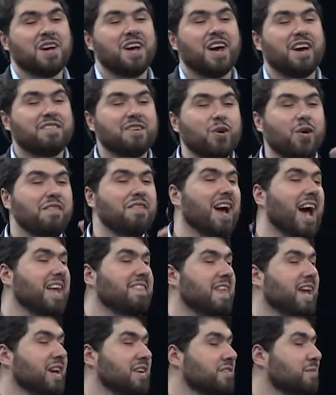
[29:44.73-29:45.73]
Have you ever had
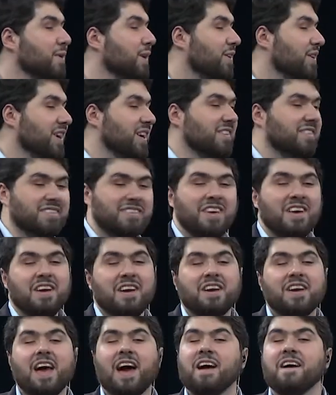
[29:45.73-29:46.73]
that experience?
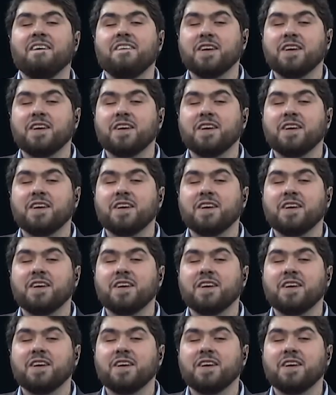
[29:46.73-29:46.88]
Yeah.